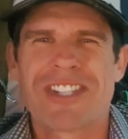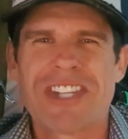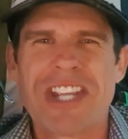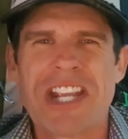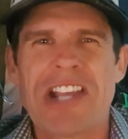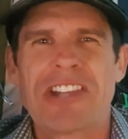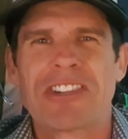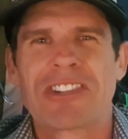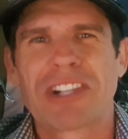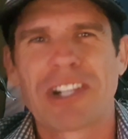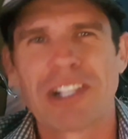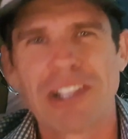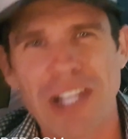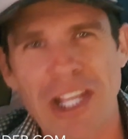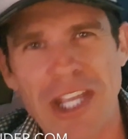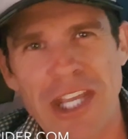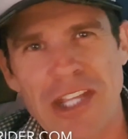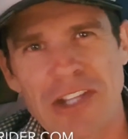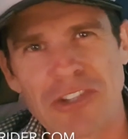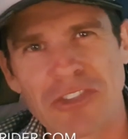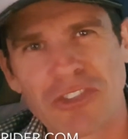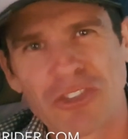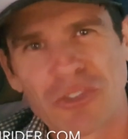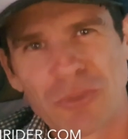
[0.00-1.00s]
thing as
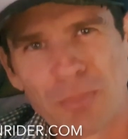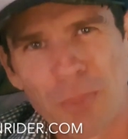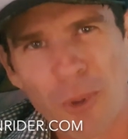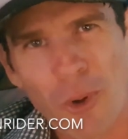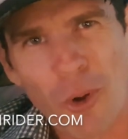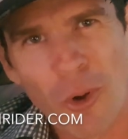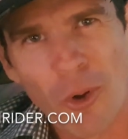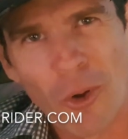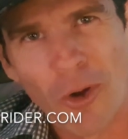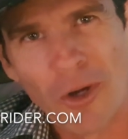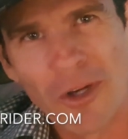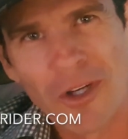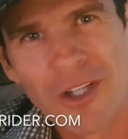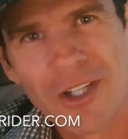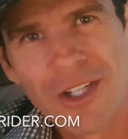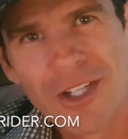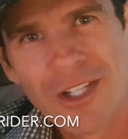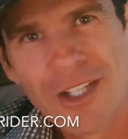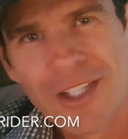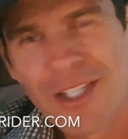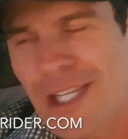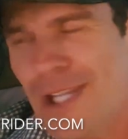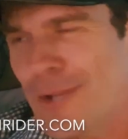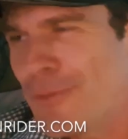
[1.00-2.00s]
clean sport.
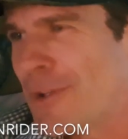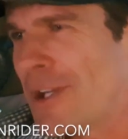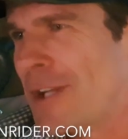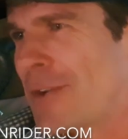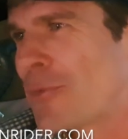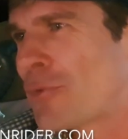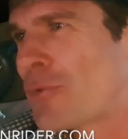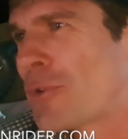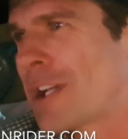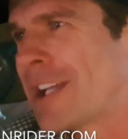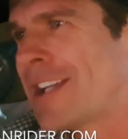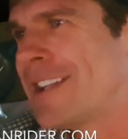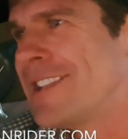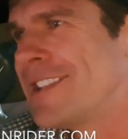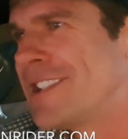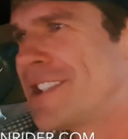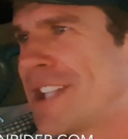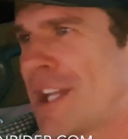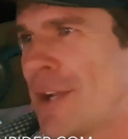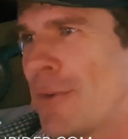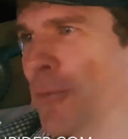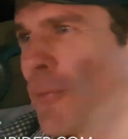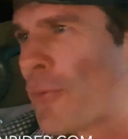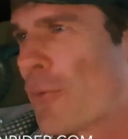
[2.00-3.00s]
Even in friggin'
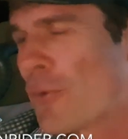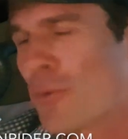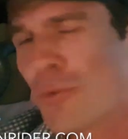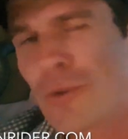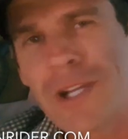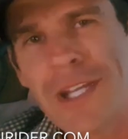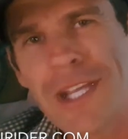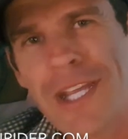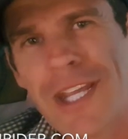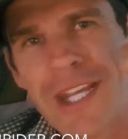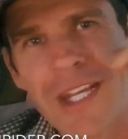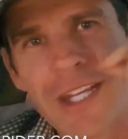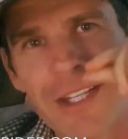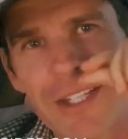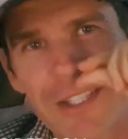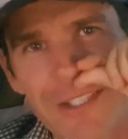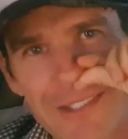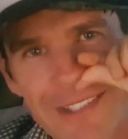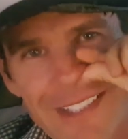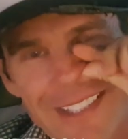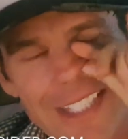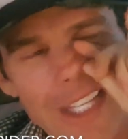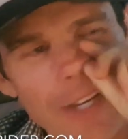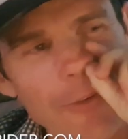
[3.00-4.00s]
Div three here,
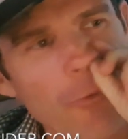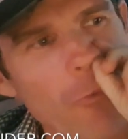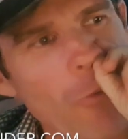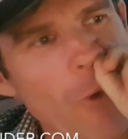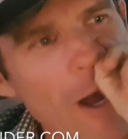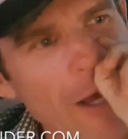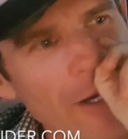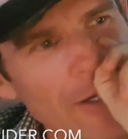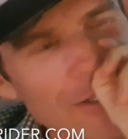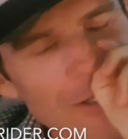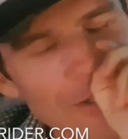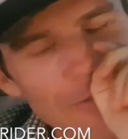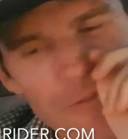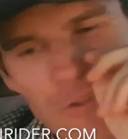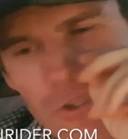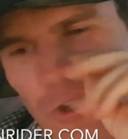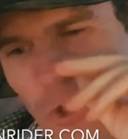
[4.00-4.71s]
Div one, Div